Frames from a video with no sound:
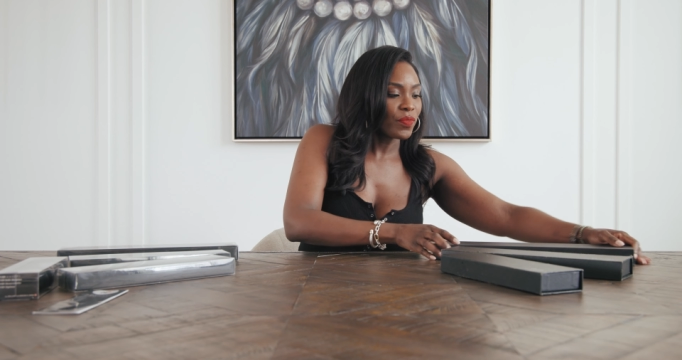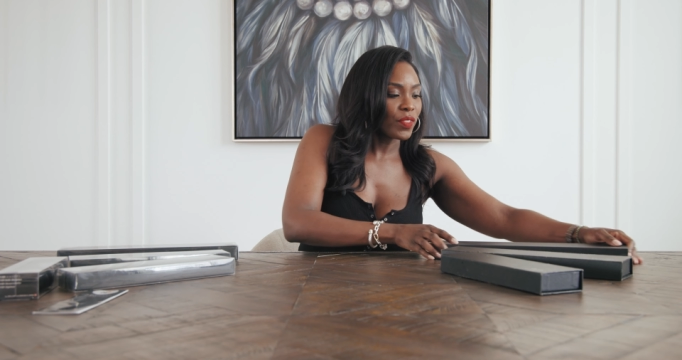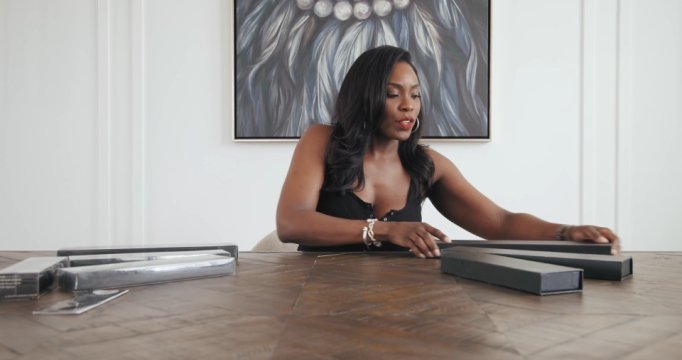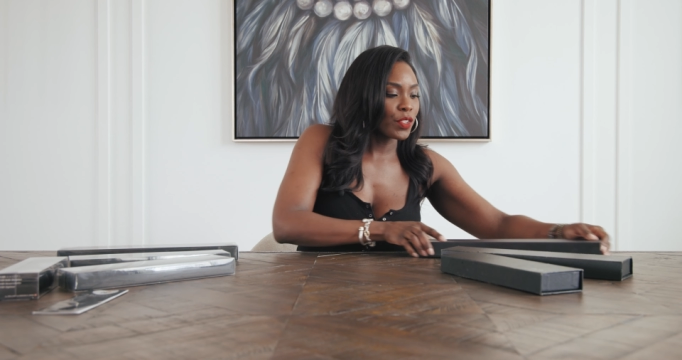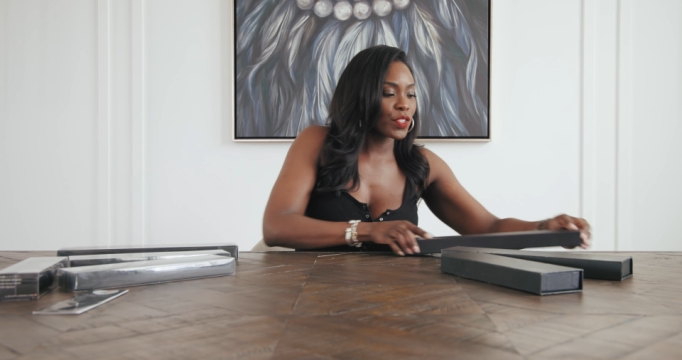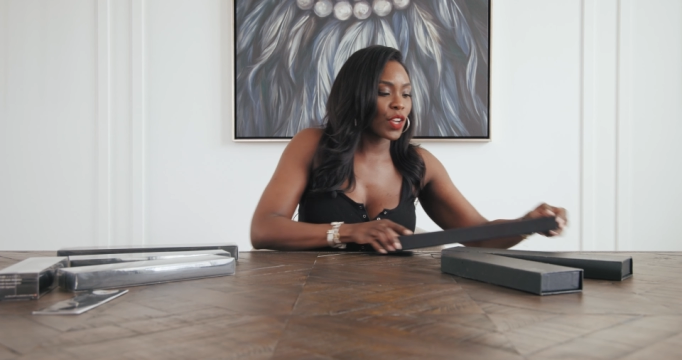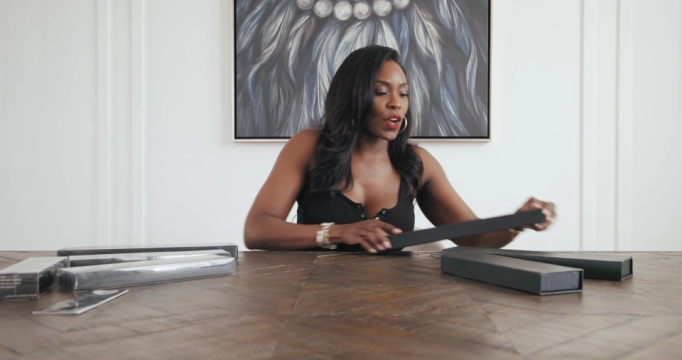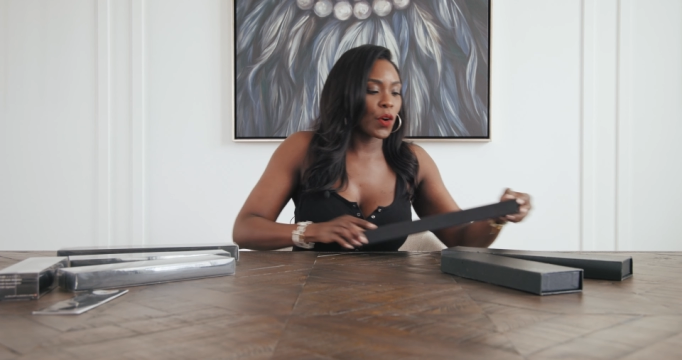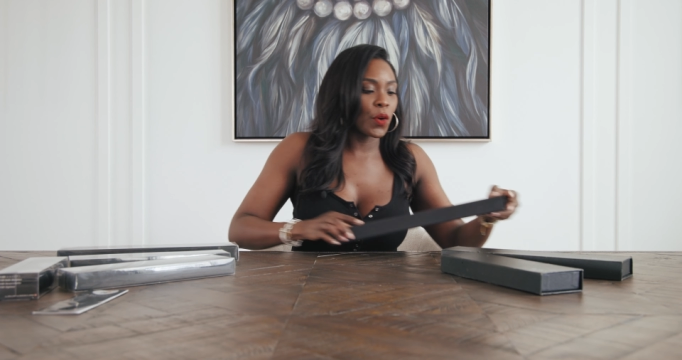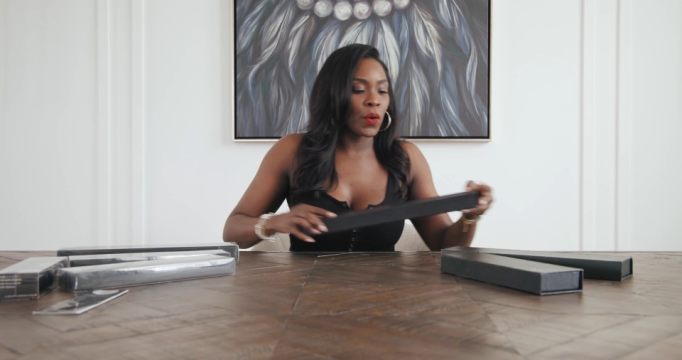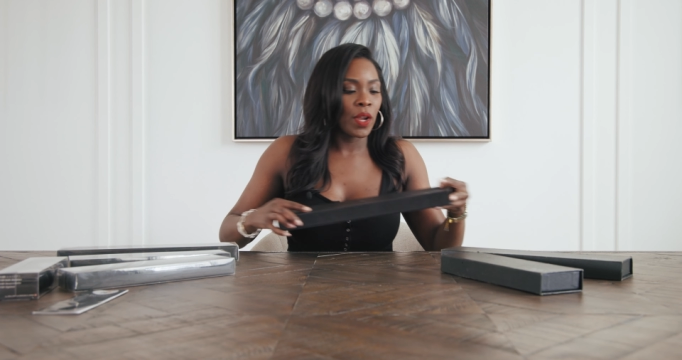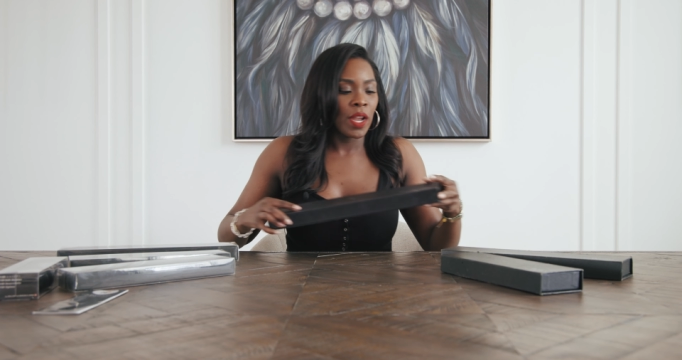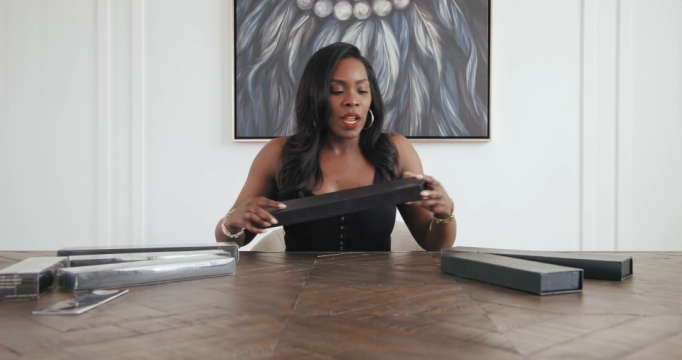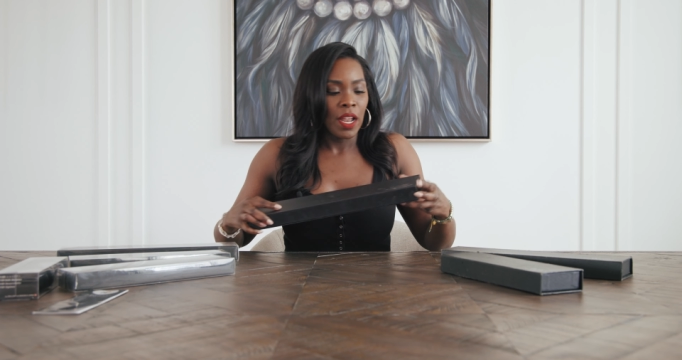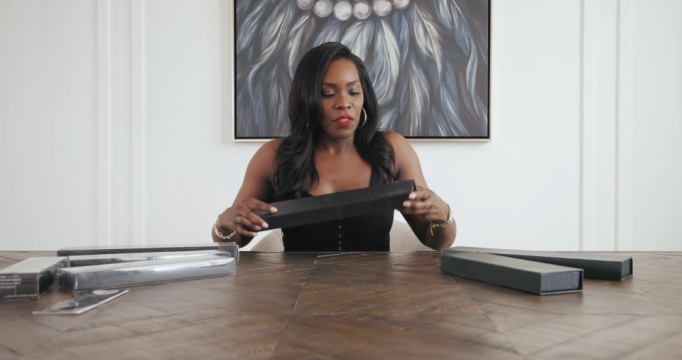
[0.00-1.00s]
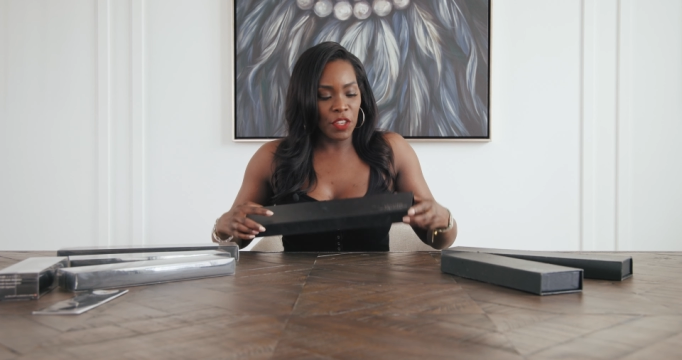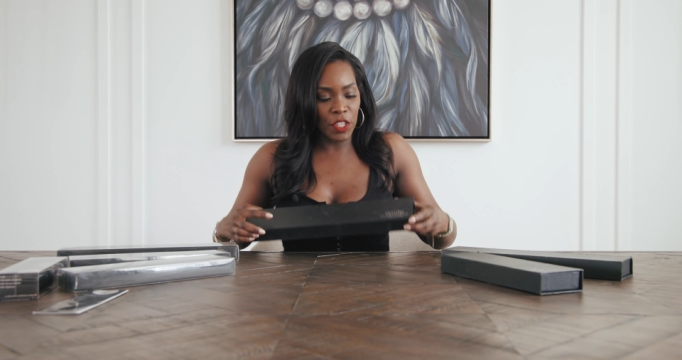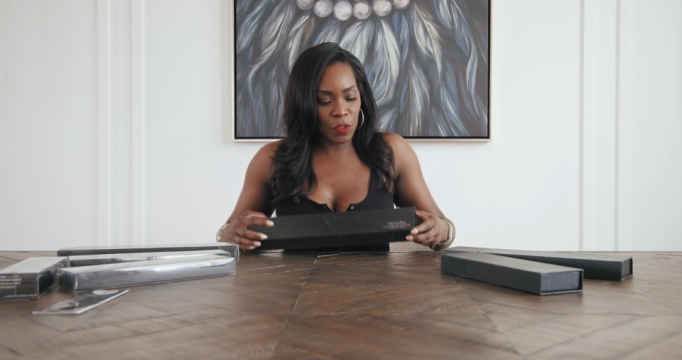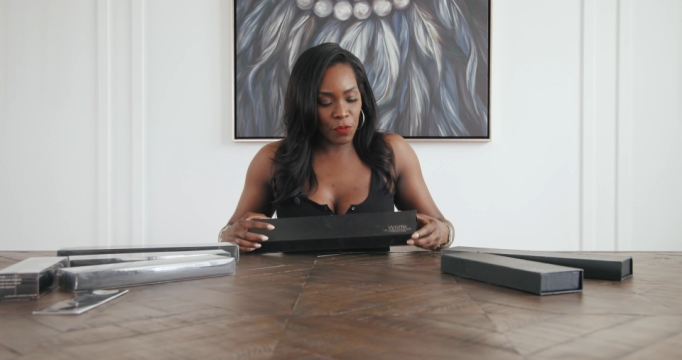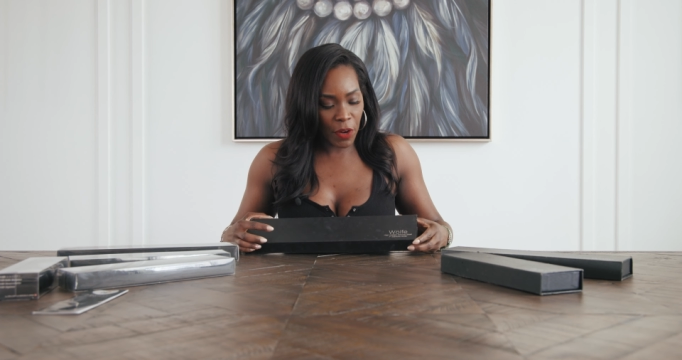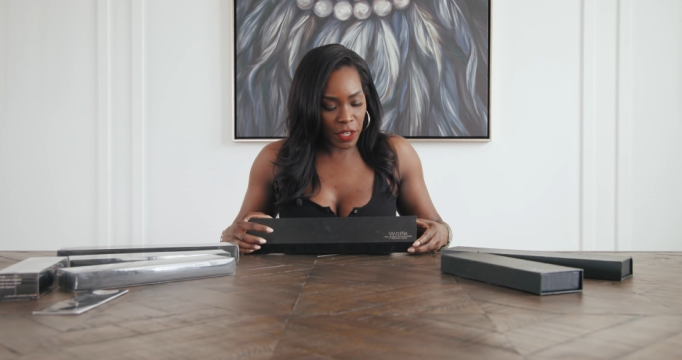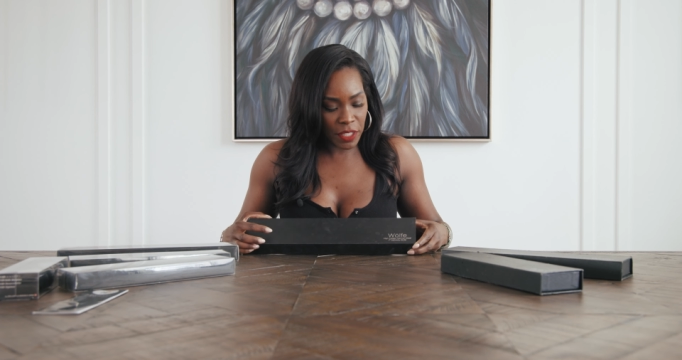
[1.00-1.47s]
So
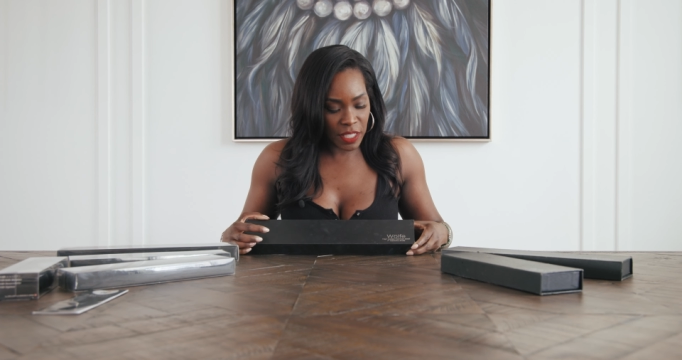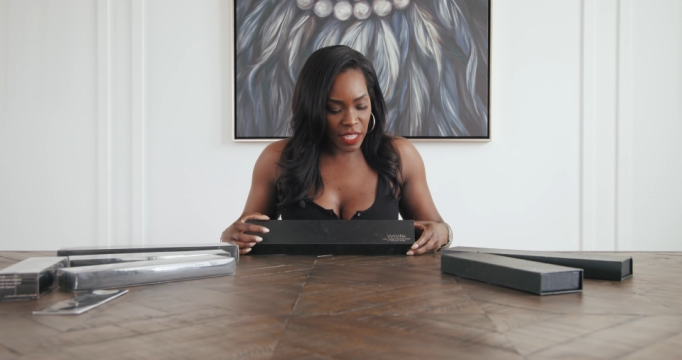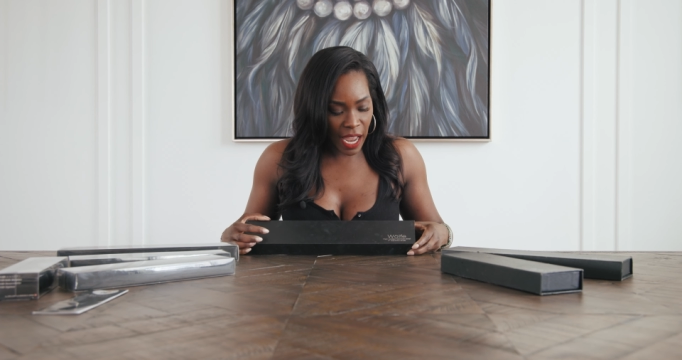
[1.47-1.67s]
this first